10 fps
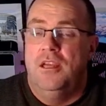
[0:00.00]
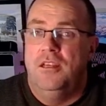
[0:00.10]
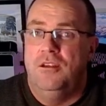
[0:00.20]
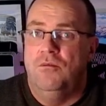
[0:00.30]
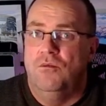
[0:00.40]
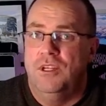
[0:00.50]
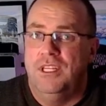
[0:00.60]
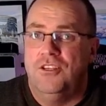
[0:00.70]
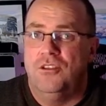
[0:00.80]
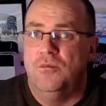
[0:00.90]
you really
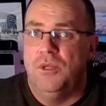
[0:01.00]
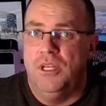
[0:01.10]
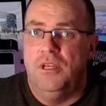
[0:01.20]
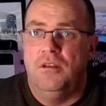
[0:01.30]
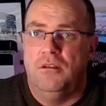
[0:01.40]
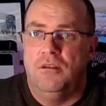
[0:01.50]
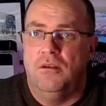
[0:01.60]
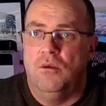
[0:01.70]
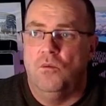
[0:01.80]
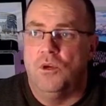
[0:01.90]
shouldn't be
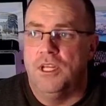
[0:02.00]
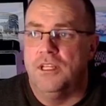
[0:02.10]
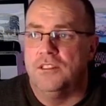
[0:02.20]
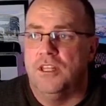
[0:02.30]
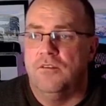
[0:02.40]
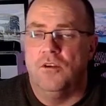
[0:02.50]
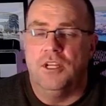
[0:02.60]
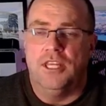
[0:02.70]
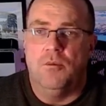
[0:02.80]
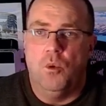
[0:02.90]
working as a lifeguard at
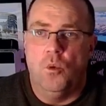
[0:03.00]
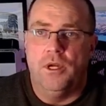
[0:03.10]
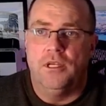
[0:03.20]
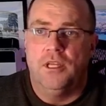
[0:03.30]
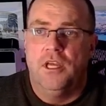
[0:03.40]
that point.